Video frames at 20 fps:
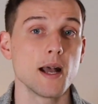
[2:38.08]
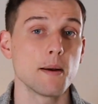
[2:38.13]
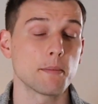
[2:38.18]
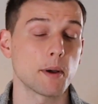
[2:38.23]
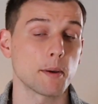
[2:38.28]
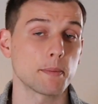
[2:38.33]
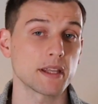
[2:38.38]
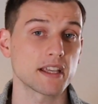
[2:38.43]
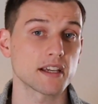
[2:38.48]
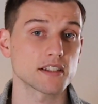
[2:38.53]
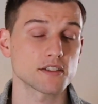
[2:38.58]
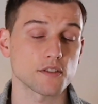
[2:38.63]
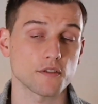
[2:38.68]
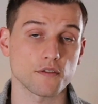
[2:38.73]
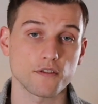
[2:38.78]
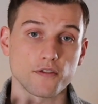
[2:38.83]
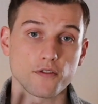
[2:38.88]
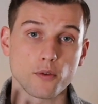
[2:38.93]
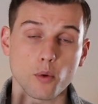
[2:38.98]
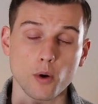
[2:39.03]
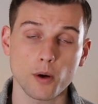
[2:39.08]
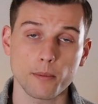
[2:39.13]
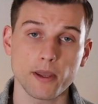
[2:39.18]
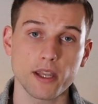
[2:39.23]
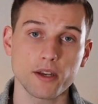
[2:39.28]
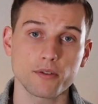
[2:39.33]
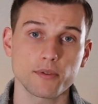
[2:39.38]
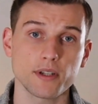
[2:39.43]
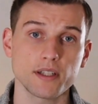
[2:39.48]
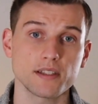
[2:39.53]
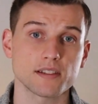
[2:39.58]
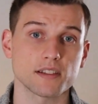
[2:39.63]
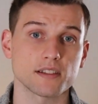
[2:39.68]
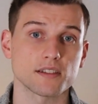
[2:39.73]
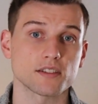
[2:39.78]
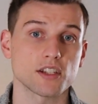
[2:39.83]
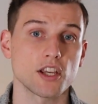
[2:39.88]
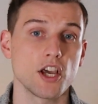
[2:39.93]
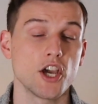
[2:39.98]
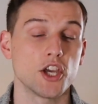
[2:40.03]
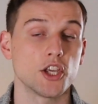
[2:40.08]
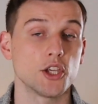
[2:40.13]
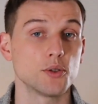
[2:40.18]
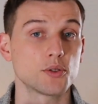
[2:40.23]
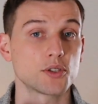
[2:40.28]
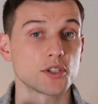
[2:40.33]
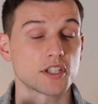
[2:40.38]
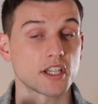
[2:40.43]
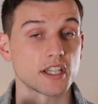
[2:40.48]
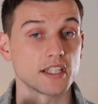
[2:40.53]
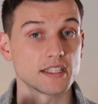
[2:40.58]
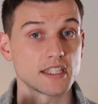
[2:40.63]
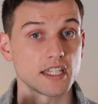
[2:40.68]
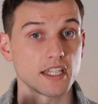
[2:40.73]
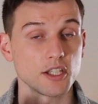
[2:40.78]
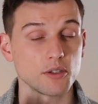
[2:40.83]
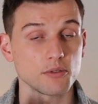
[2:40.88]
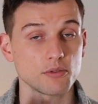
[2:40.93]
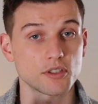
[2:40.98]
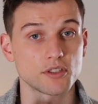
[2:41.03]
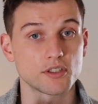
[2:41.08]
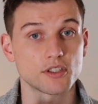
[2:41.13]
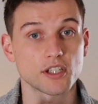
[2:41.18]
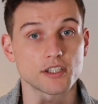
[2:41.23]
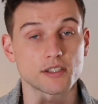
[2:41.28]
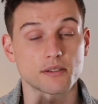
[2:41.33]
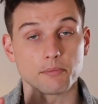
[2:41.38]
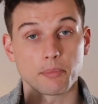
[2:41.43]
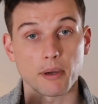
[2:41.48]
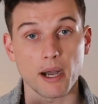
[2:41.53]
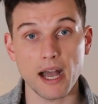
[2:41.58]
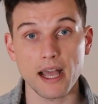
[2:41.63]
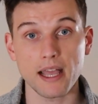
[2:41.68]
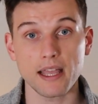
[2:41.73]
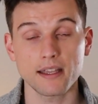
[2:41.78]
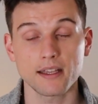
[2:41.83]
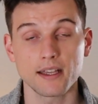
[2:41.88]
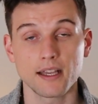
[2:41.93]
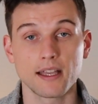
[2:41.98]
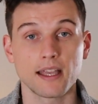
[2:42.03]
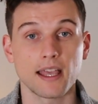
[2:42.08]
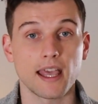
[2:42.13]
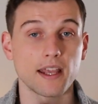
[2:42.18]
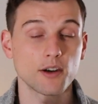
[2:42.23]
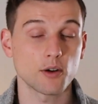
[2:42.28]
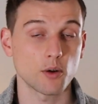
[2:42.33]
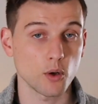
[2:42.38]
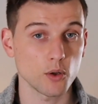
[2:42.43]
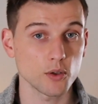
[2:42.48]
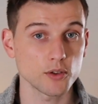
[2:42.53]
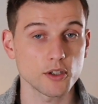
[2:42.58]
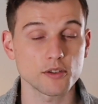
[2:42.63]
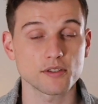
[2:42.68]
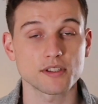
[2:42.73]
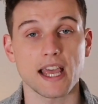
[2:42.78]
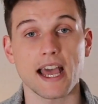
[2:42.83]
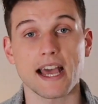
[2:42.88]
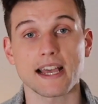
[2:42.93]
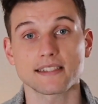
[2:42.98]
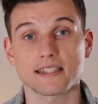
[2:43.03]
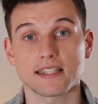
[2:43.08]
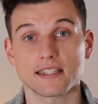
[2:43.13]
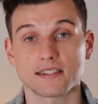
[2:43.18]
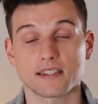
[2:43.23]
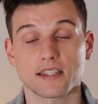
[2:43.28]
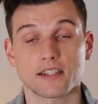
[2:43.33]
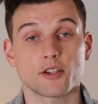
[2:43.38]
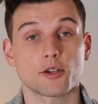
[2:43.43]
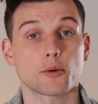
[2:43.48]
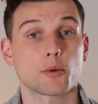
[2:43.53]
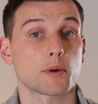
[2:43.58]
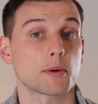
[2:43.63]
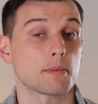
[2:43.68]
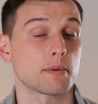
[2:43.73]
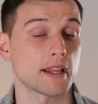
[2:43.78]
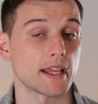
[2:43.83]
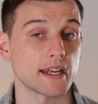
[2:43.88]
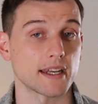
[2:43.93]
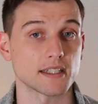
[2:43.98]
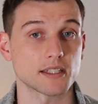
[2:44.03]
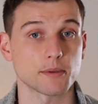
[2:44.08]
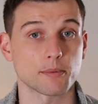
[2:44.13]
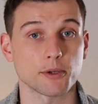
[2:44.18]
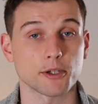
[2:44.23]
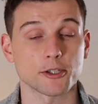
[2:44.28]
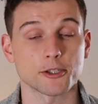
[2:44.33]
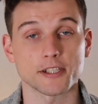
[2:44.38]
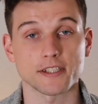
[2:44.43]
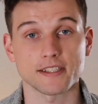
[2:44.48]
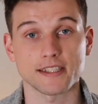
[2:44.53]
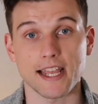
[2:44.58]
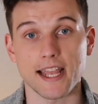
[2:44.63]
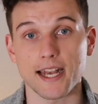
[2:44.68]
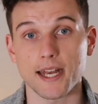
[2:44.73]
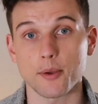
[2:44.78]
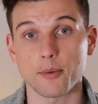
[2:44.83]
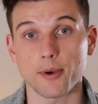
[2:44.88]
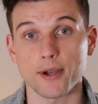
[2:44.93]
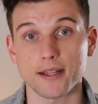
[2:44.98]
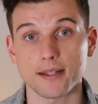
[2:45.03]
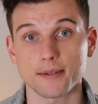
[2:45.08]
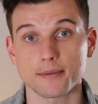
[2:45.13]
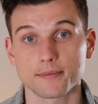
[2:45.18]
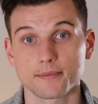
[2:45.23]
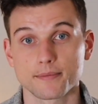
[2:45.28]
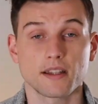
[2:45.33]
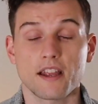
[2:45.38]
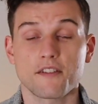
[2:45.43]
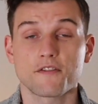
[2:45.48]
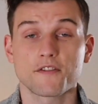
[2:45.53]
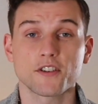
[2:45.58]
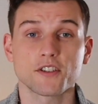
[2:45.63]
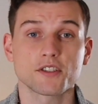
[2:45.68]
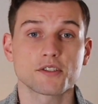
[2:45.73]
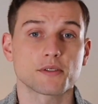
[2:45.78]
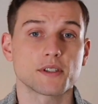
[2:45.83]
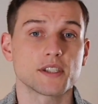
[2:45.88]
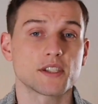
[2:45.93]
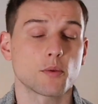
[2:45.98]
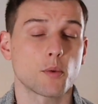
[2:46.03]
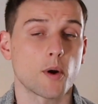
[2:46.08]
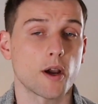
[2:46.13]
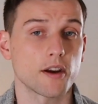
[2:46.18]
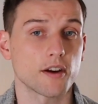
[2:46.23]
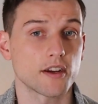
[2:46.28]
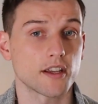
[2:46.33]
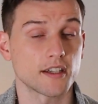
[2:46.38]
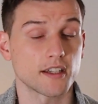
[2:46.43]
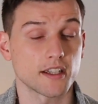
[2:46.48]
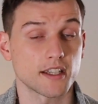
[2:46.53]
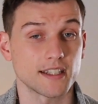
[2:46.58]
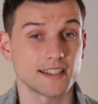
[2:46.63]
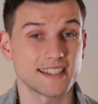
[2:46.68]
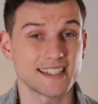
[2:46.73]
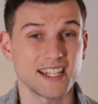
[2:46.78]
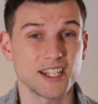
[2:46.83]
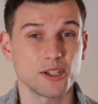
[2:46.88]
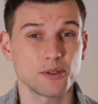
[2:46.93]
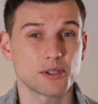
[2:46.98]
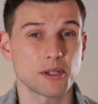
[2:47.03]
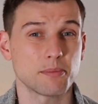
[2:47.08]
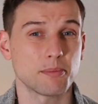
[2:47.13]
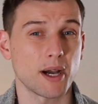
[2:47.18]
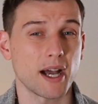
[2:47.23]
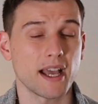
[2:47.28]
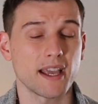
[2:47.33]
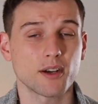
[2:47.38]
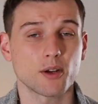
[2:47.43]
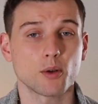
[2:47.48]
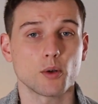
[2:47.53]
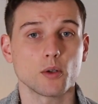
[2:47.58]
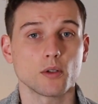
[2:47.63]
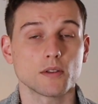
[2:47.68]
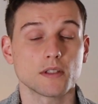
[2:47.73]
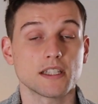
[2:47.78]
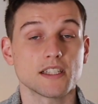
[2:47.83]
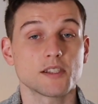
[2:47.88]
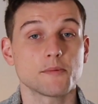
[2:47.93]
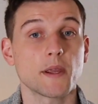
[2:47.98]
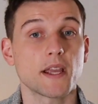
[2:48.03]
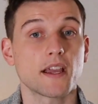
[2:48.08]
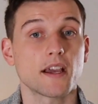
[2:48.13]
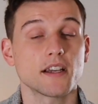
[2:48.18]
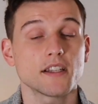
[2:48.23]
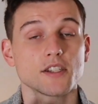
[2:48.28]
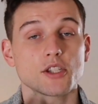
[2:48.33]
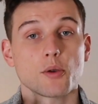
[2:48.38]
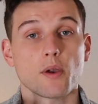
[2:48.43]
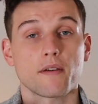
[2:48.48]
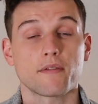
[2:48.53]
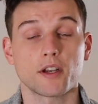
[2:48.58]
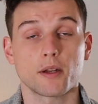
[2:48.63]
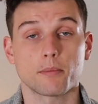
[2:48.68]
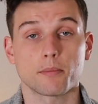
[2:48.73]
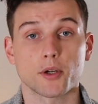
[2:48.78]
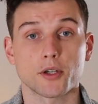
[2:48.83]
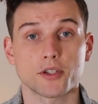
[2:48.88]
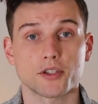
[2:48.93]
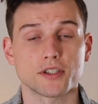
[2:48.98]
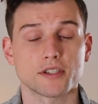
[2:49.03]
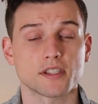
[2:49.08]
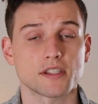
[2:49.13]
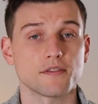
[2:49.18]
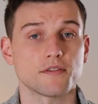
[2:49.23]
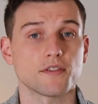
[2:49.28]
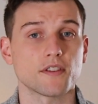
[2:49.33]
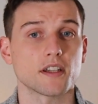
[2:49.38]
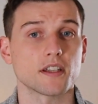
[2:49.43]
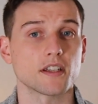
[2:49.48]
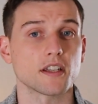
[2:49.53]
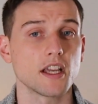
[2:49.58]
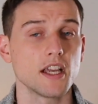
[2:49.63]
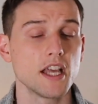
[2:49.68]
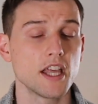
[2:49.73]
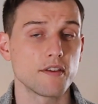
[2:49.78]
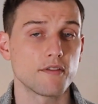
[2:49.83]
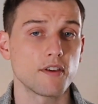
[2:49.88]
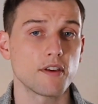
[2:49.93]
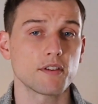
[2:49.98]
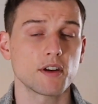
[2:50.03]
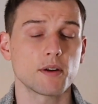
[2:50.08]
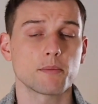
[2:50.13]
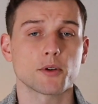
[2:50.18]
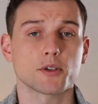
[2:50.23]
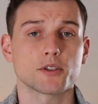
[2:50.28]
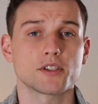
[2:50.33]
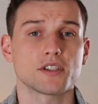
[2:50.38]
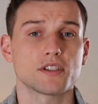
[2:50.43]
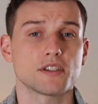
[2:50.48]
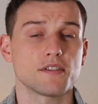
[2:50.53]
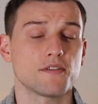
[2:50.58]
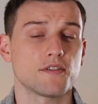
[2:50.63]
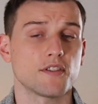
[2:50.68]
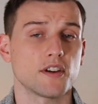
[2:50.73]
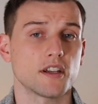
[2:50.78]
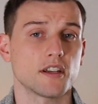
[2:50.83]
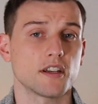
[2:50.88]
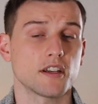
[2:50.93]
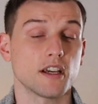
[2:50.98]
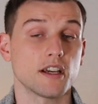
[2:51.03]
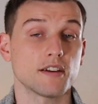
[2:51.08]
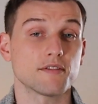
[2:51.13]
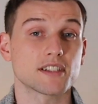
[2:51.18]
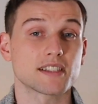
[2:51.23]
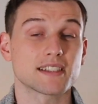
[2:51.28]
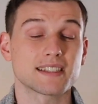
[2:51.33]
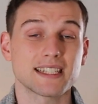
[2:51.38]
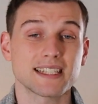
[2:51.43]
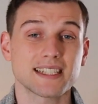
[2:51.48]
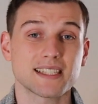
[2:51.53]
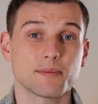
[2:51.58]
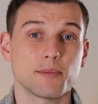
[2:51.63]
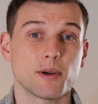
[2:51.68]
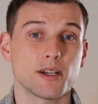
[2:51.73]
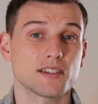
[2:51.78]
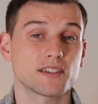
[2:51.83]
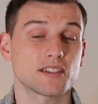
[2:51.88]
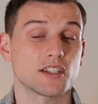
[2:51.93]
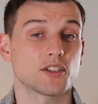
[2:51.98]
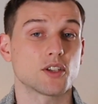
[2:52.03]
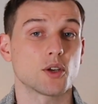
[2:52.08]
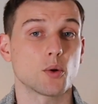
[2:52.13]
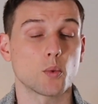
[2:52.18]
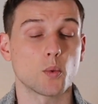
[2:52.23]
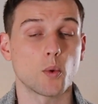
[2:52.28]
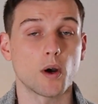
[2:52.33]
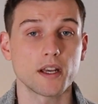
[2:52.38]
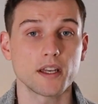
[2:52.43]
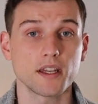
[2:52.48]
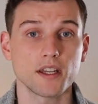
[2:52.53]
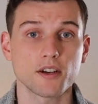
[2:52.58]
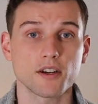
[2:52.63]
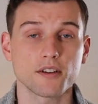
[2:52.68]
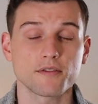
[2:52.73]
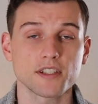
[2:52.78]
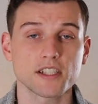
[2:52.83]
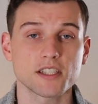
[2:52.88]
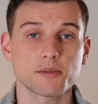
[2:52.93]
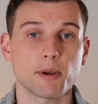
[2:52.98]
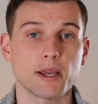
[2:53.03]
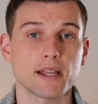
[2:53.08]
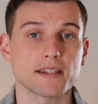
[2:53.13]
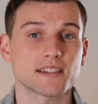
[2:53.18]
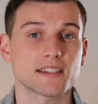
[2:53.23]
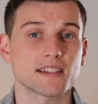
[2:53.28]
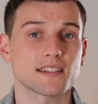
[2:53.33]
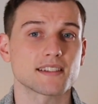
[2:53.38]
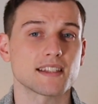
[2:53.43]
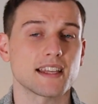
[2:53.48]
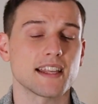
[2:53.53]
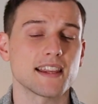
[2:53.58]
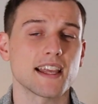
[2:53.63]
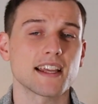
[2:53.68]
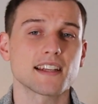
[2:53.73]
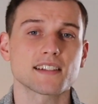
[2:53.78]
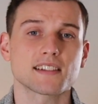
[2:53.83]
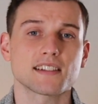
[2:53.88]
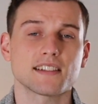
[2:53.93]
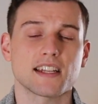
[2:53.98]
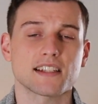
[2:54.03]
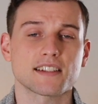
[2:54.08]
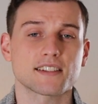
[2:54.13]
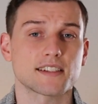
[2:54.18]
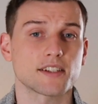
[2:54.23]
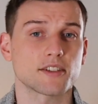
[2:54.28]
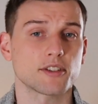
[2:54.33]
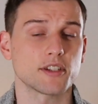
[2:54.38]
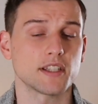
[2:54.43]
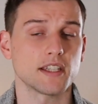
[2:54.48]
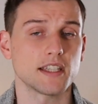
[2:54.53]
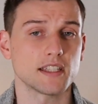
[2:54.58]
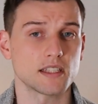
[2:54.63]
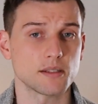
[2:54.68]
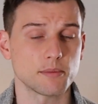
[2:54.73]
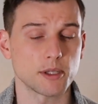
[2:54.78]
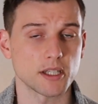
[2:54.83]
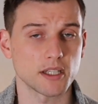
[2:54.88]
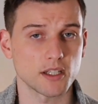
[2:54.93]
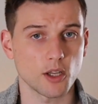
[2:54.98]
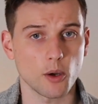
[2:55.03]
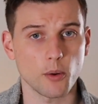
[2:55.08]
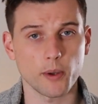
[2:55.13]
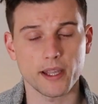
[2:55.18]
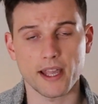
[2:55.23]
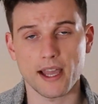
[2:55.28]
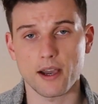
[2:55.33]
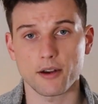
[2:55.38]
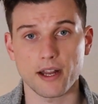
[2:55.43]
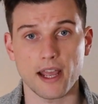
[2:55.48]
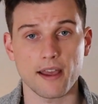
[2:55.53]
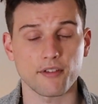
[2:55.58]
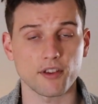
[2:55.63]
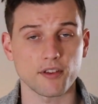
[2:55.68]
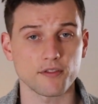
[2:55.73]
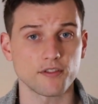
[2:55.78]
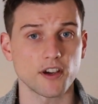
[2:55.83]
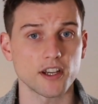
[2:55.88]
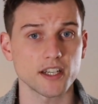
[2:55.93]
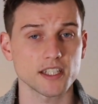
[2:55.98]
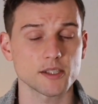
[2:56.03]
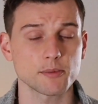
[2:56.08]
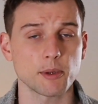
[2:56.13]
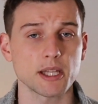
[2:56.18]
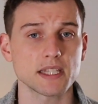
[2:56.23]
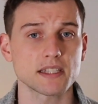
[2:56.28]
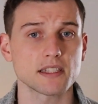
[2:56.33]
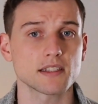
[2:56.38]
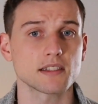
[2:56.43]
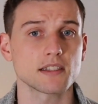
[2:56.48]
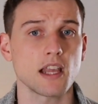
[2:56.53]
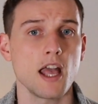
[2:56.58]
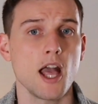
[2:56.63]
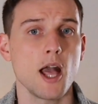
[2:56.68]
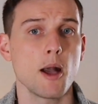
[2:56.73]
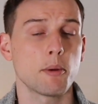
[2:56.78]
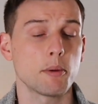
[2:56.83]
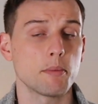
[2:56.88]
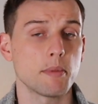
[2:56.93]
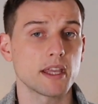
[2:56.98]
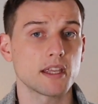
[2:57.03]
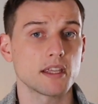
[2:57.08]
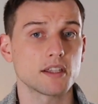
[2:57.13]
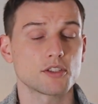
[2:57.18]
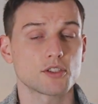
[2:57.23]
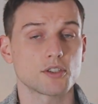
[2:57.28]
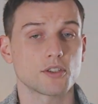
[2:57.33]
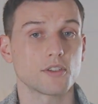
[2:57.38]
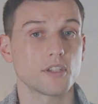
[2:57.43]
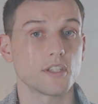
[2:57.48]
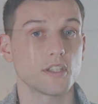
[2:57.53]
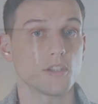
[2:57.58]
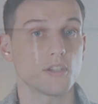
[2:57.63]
But because of four main reasons, you should continue to just buy and hold those assets that you were planning to purchase anyway. That first reason why you're going to continue to buy and hold is because you have an emergency fund. If you have an emergency fund of 6 months to 1 year of expenses, and that doesn't necessarily need to mean going out having fun expenses, but making sure that